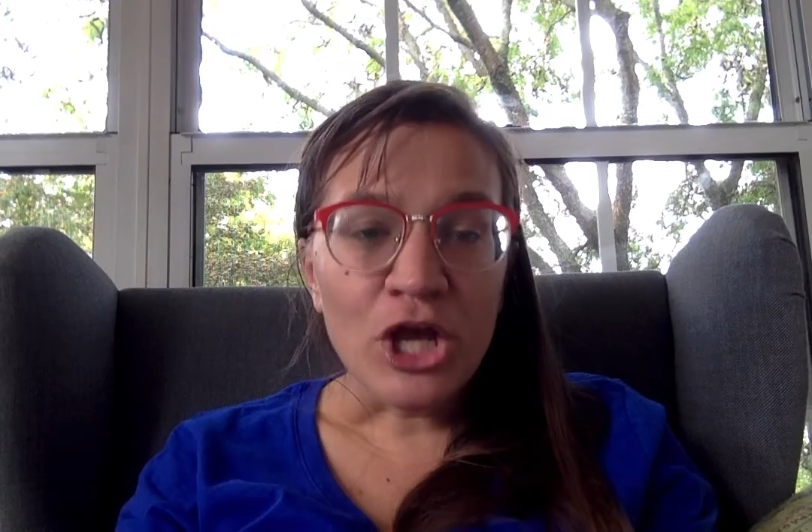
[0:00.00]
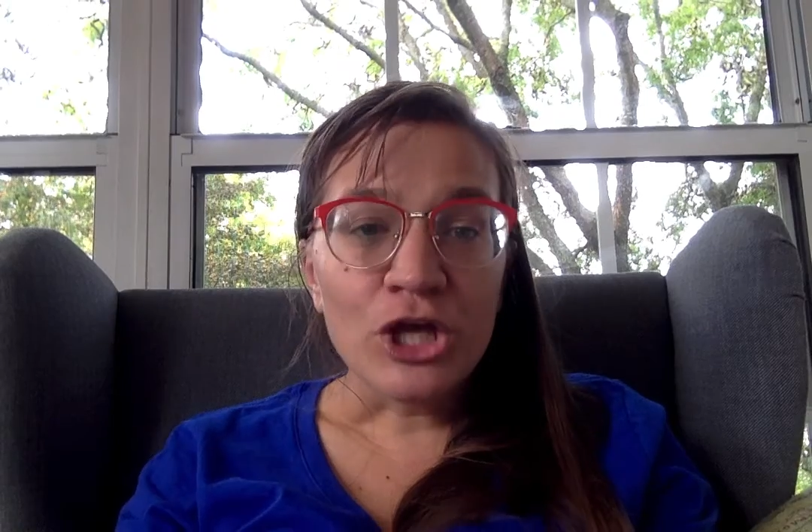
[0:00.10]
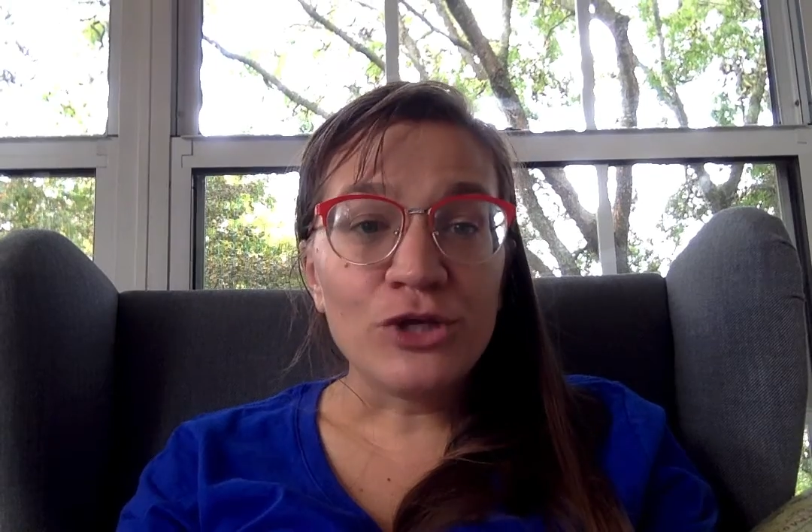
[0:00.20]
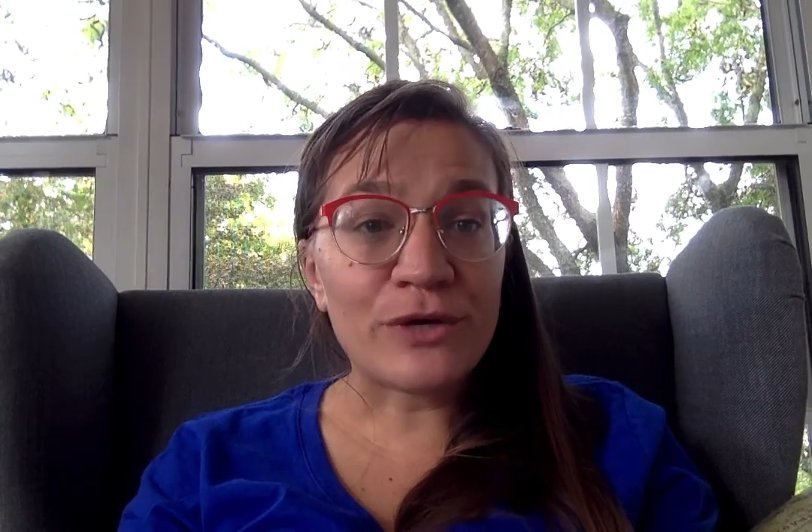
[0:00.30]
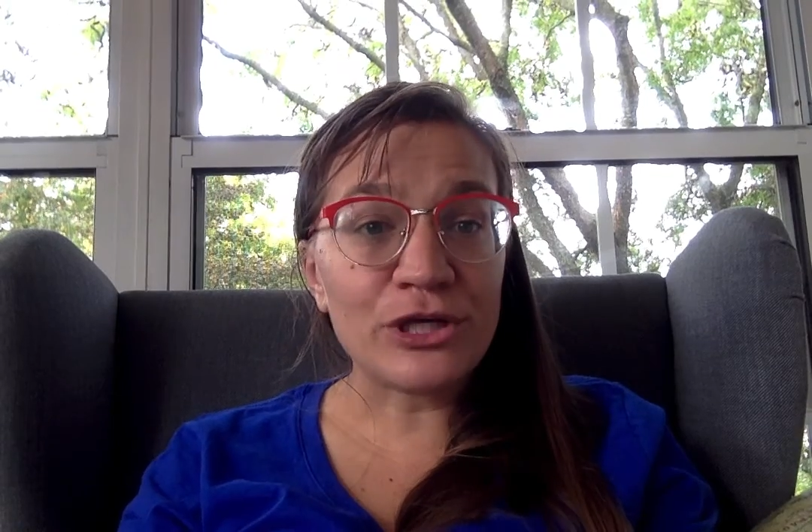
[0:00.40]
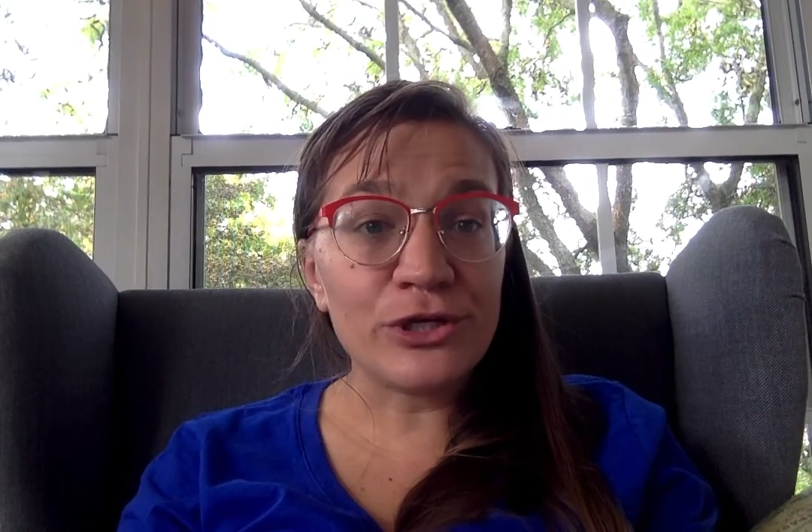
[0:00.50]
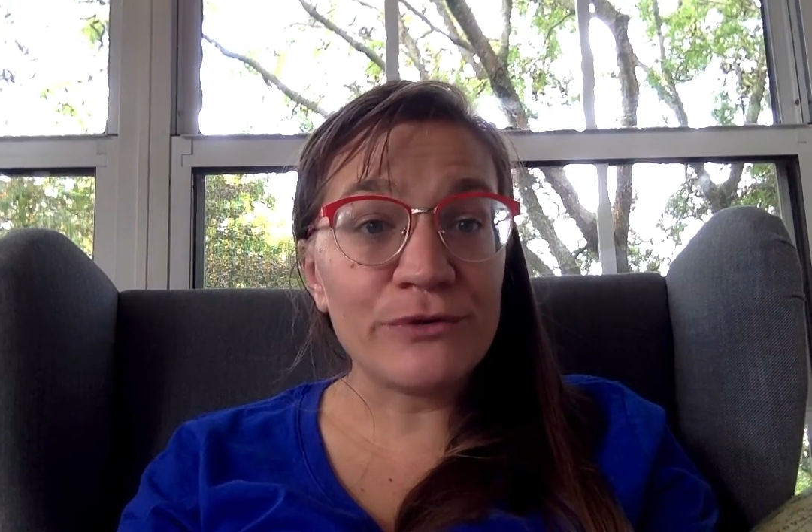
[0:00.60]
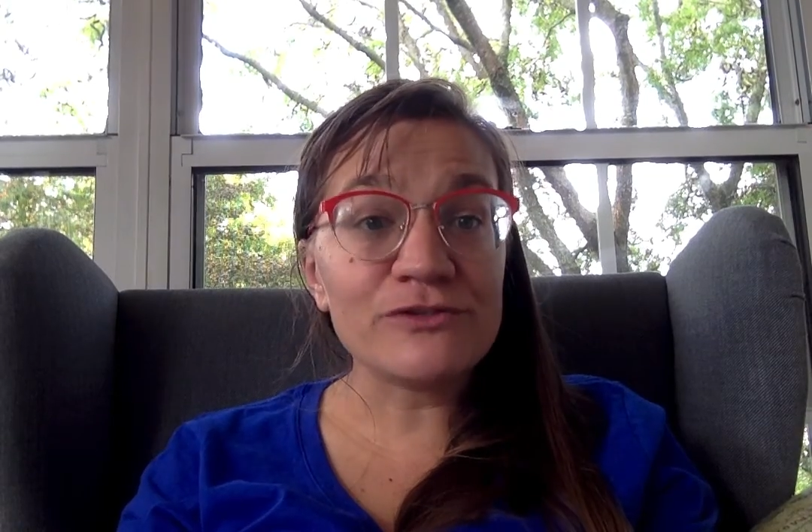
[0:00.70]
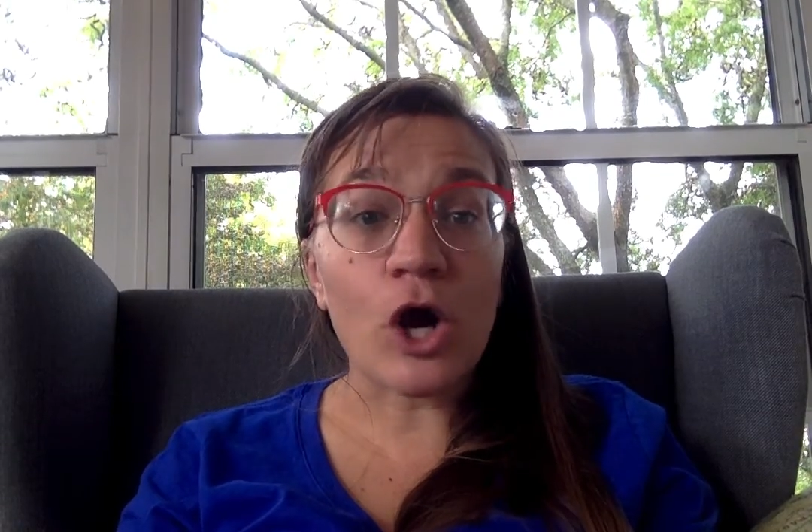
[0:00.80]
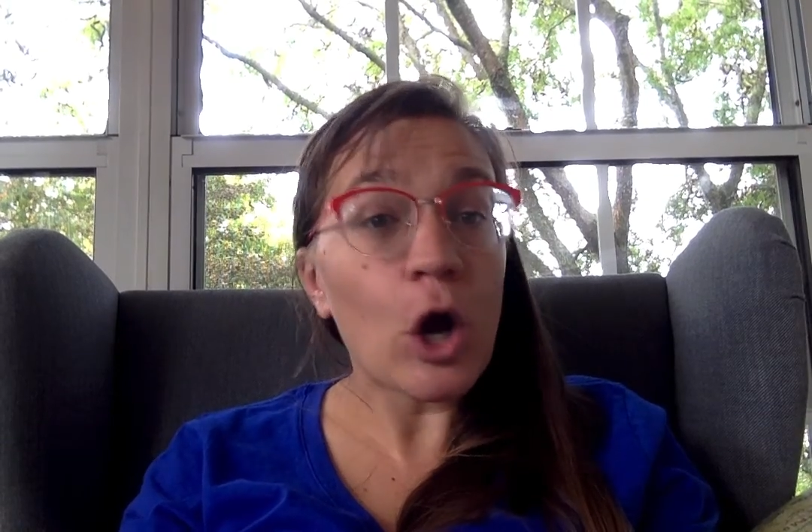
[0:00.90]
You could
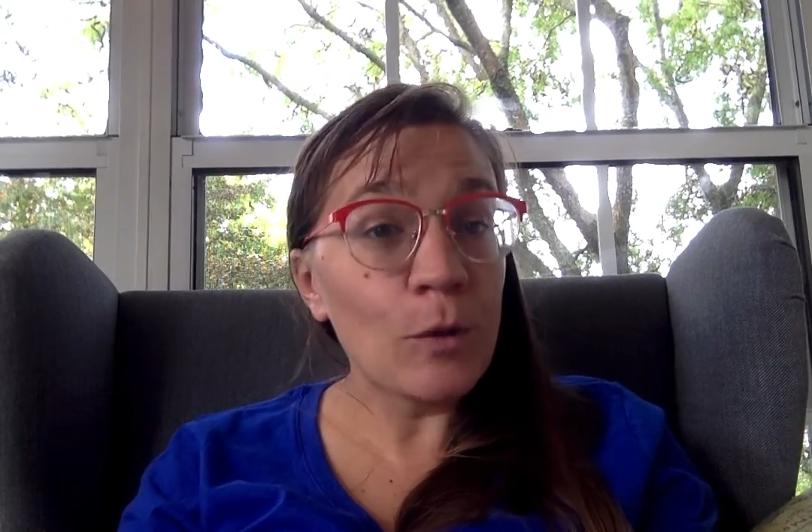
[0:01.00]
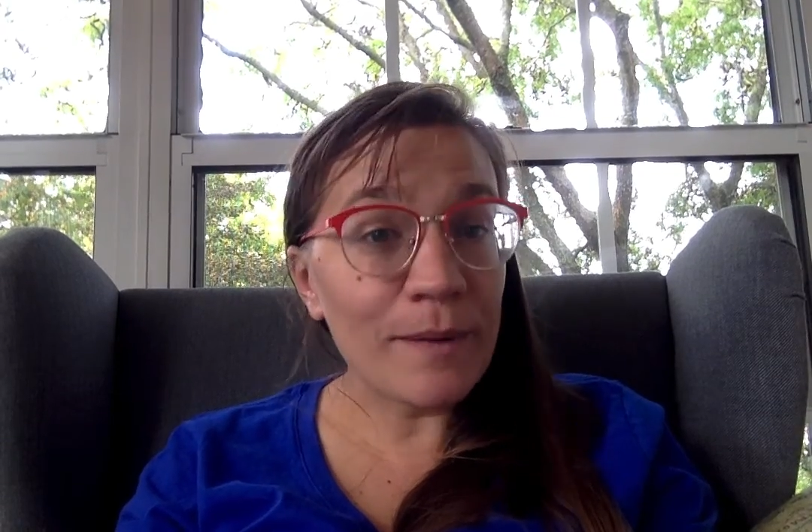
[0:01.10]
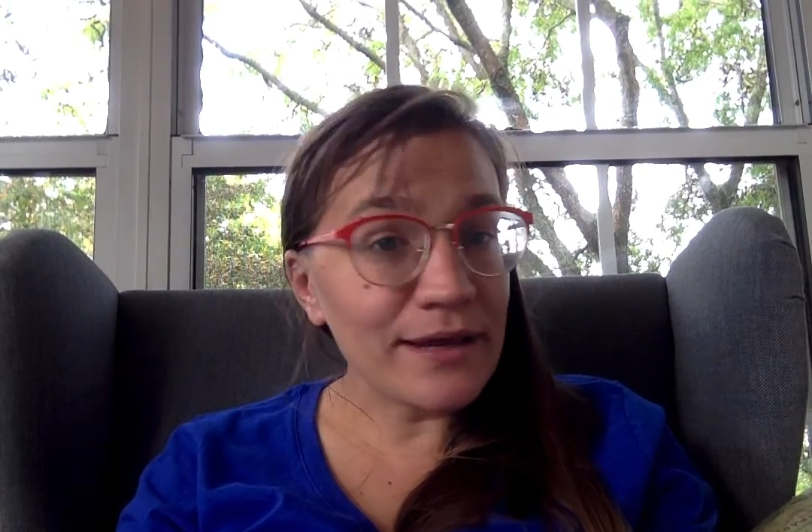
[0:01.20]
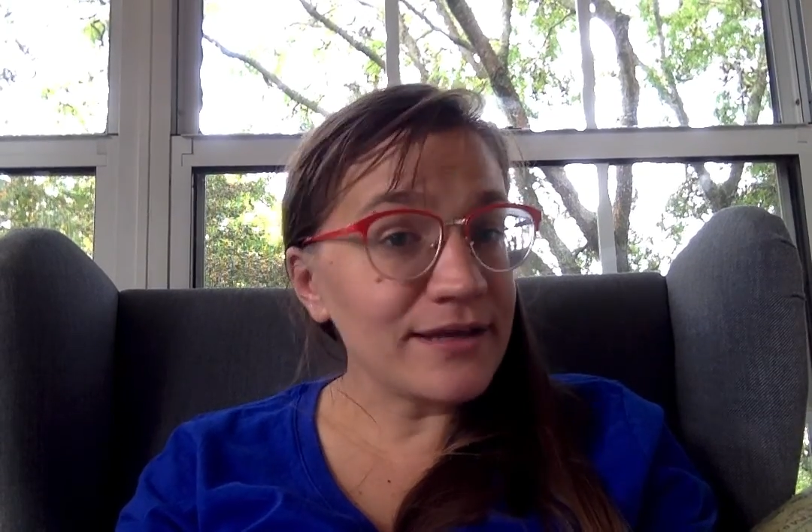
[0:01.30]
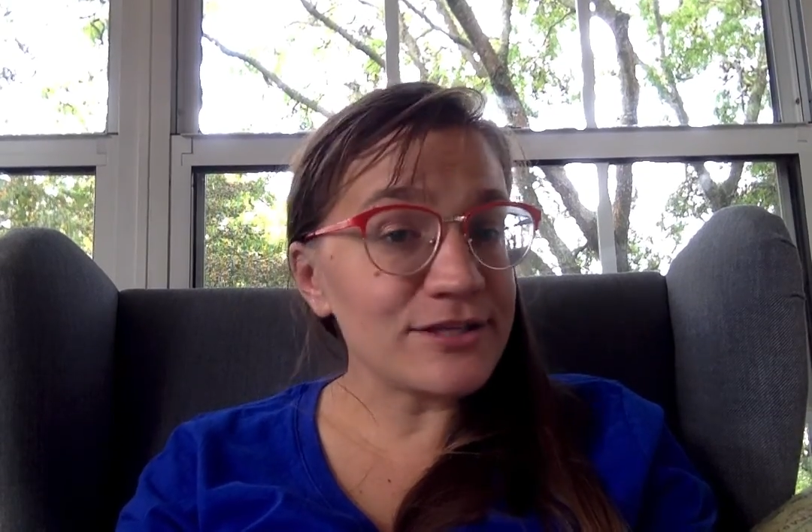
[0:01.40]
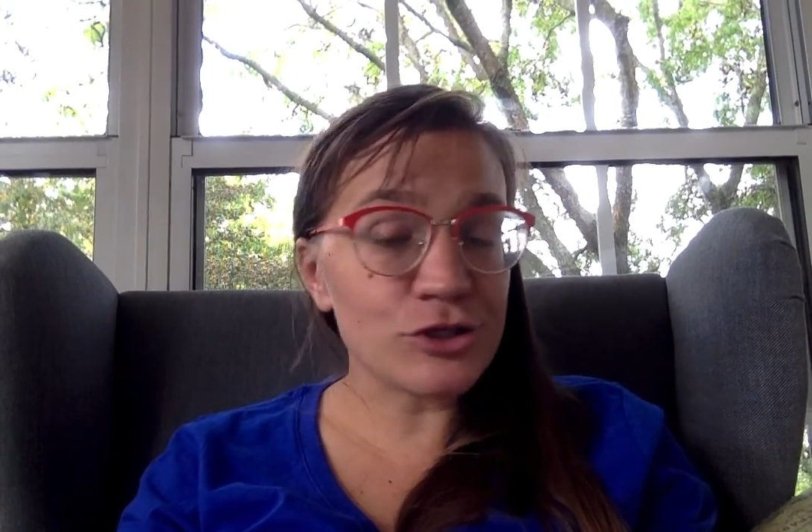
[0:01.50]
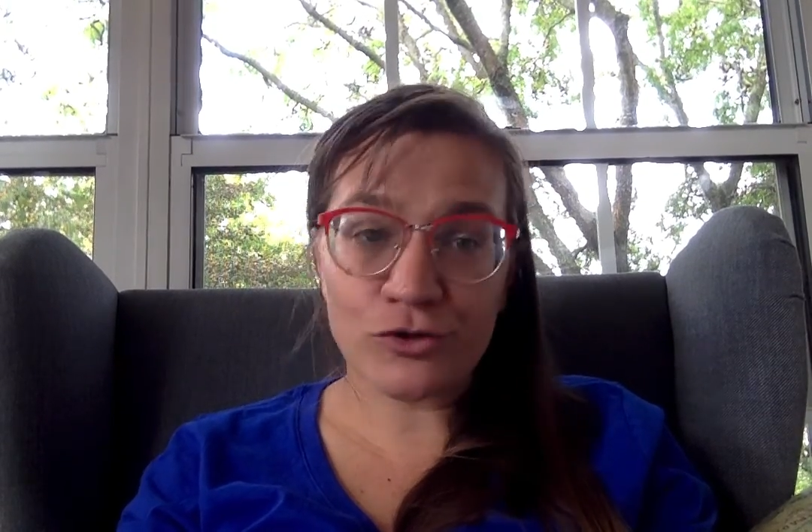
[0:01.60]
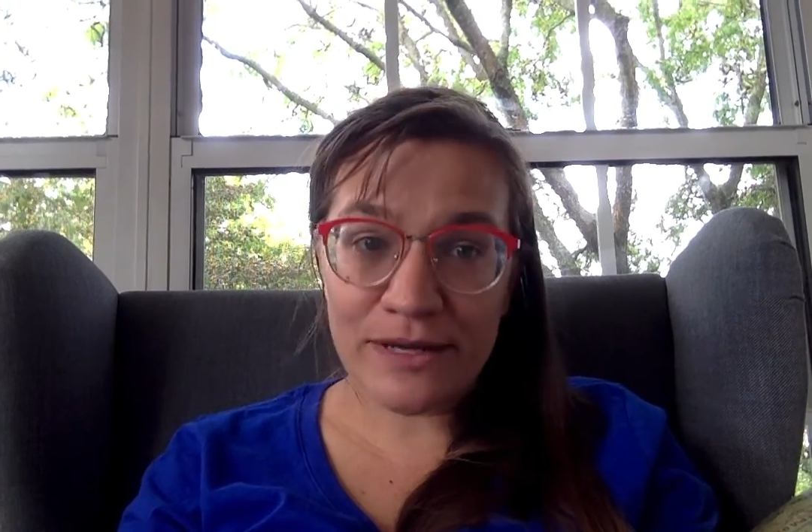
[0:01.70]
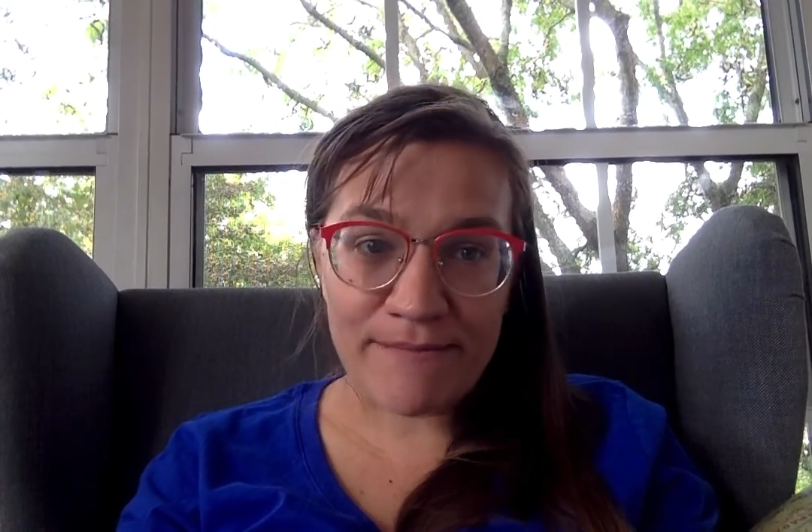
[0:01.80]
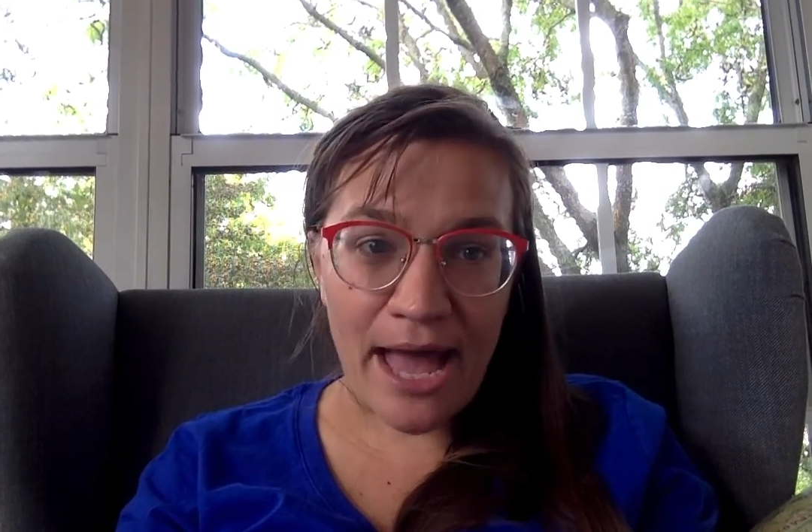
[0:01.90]
use
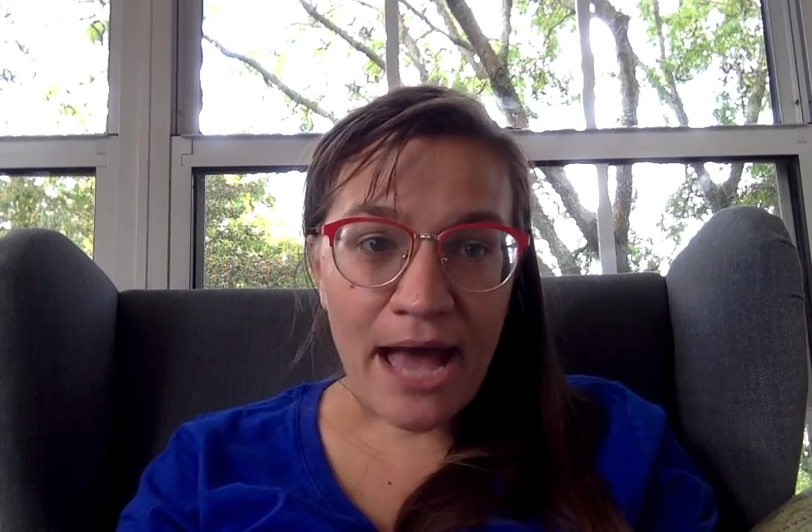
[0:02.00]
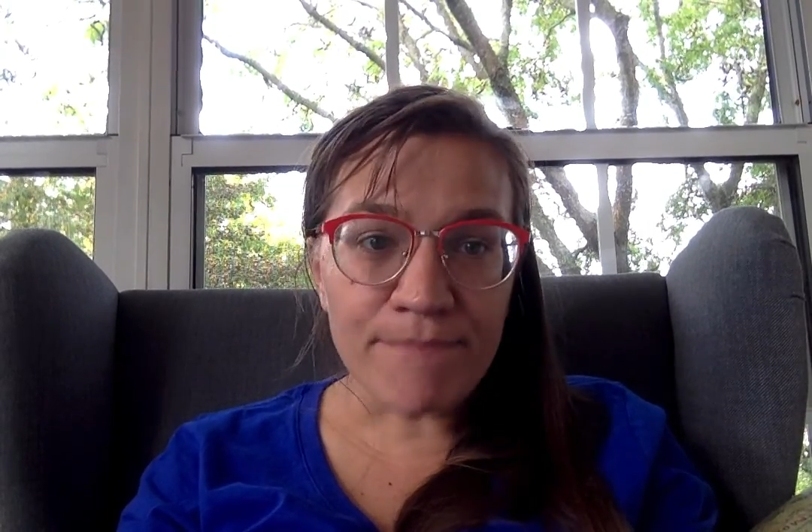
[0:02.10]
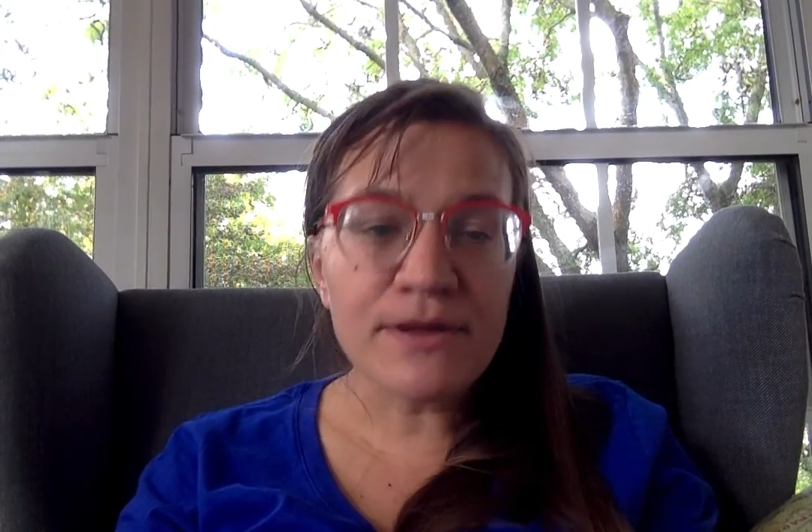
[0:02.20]
OpenStreetMap,